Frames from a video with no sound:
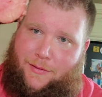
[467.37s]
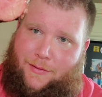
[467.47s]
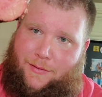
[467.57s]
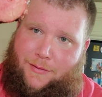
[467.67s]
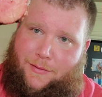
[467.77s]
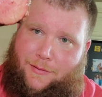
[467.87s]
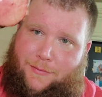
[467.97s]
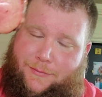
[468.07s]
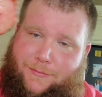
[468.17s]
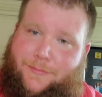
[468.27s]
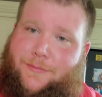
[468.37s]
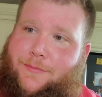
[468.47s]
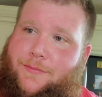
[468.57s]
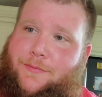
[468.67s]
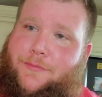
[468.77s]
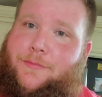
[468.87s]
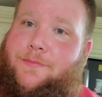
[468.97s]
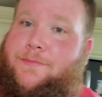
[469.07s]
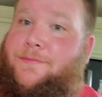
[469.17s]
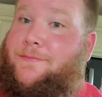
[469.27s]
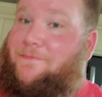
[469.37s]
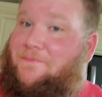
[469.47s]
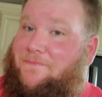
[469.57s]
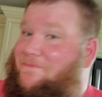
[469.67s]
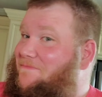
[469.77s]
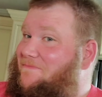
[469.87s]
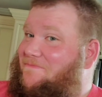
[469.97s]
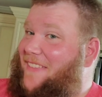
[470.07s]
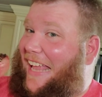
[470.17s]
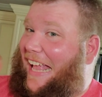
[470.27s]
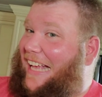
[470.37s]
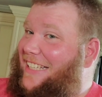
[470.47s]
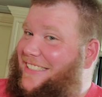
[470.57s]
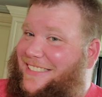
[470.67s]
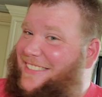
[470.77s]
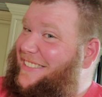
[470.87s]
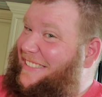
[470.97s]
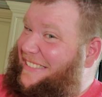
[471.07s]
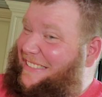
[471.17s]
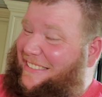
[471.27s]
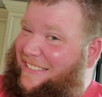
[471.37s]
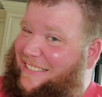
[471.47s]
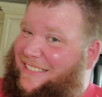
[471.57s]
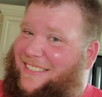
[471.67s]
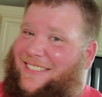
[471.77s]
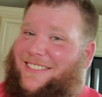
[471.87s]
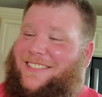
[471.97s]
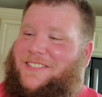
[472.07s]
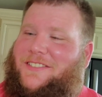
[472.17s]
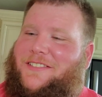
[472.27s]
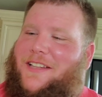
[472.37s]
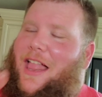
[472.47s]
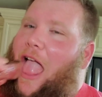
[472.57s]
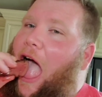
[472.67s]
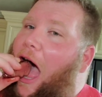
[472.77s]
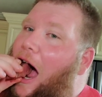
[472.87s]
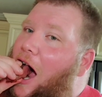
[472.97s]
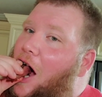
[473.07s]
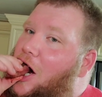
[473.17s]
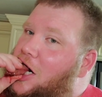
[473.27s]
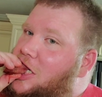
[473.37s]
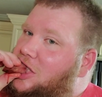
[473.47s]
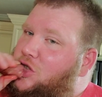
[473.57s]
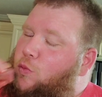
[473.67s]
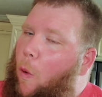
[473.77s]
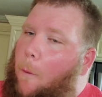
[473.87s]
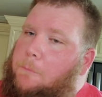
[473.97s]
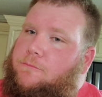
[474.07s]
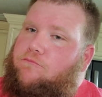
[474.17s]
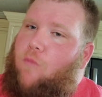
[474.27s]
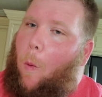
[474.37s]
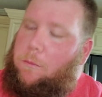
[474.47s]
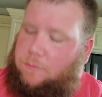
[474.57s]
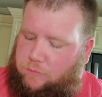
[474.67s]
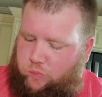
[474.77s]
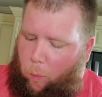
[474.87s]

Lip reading: (no one is talking)